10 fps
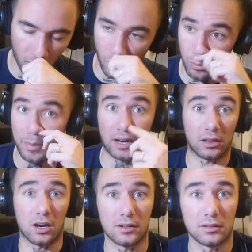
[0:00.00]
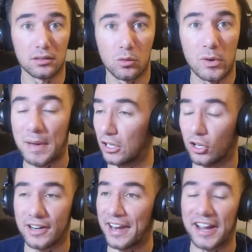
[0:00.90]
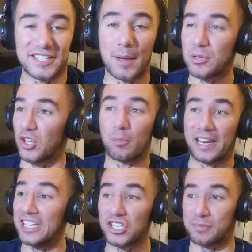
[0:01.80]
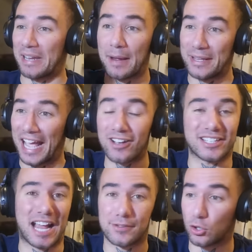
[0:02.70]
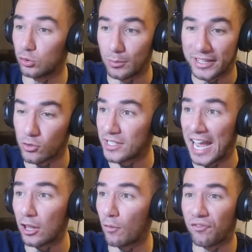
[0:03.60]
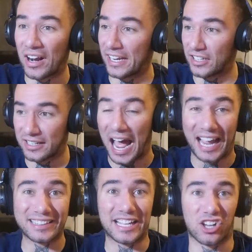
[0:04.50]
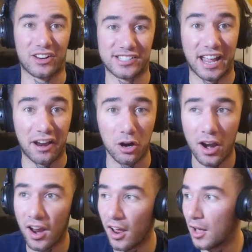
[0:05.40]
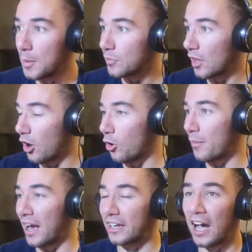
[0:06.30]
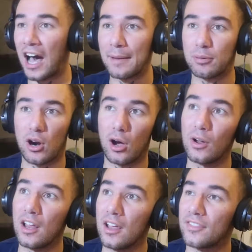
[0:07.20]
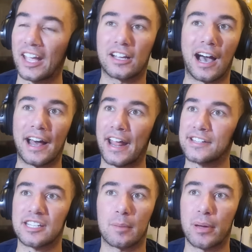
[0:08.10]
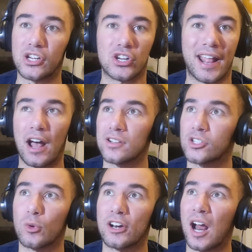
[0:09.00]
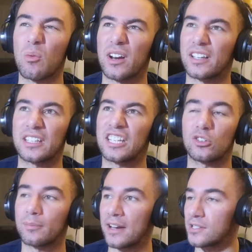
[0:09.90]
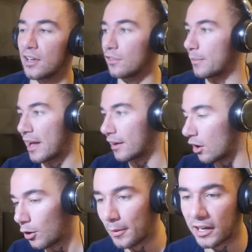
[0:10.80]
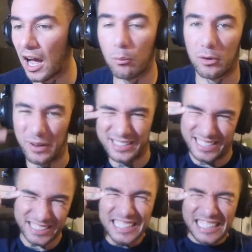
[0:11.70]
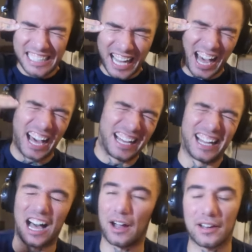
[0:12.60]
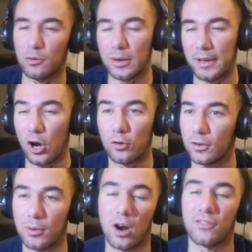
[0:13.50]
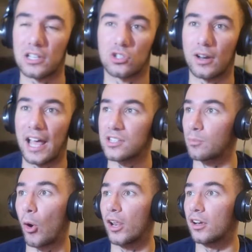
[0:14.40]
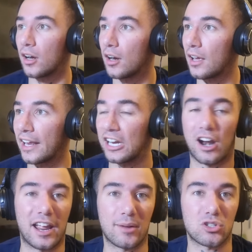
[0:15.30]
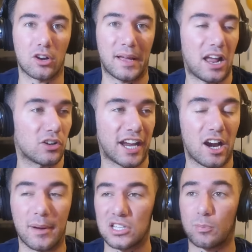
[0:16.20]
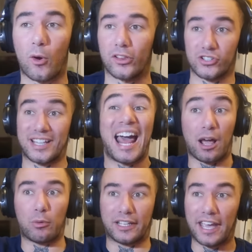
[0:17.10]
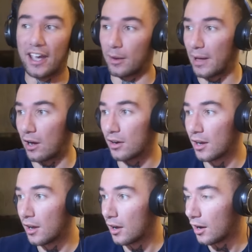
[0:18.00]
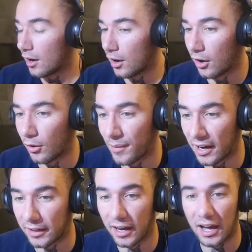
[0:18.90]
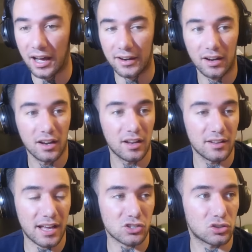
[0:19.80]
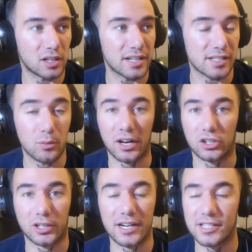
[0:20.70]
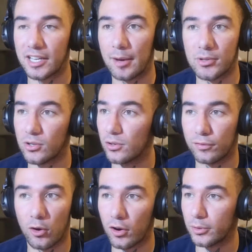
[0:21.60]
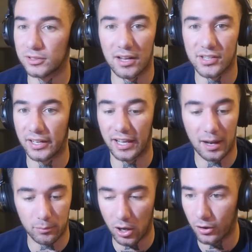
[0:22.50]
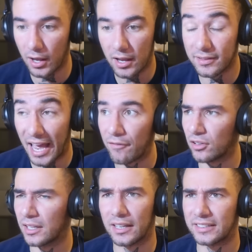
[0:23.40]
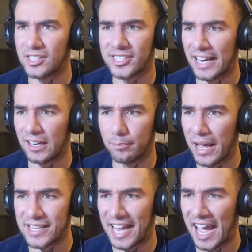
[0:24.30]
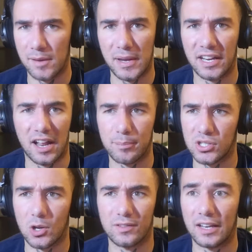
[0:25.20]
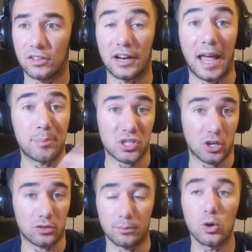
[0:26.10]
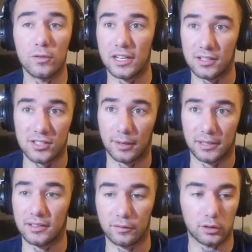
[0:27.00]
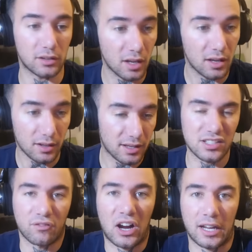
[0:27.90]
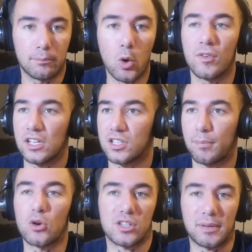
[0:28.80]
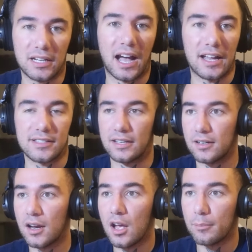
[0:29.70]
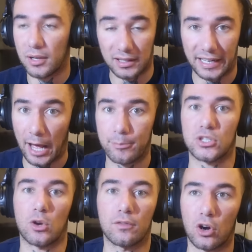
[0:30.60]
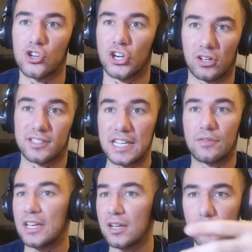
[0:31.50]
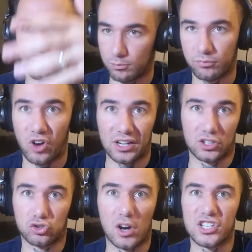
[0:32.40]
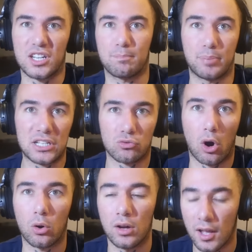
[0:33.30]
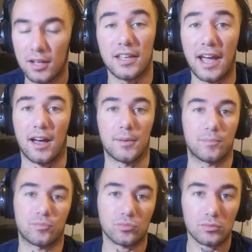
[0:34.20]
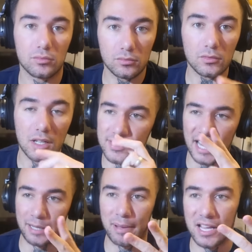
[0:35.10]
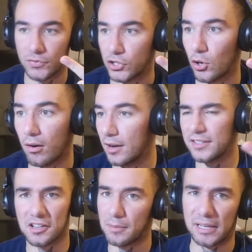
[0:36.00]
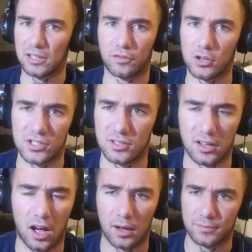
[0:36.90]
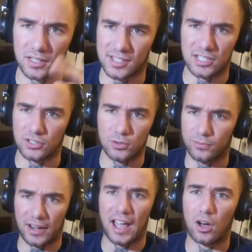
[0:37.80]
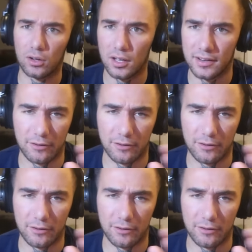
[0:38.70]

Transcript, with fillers: Oh, we better learn. We better learn that next episode. But he just became a thousand times cooler with those yellow fucking highlights on his hair. Oh my god, bro. Thank god I didn't see a picture of that on Twitter. I would have killed myself, man. Oh my god, I would have been like... I, it would have been over, bro, if I saw that spoiler. And here I am talking about I don't care about spoilers. That I would have cared about. Oh my god. That's crazy. What a crazy episode. Ufotable does it again, bro. Definitely like the second best animated episode they've done. Episode. The movie is something different. It's a fucking movie. It's supposed to be god tier. But like episode version on T V, fucking crunchy bitch roll, yeah. Second best for sure. It doesn't beat the first, um, the season two finale.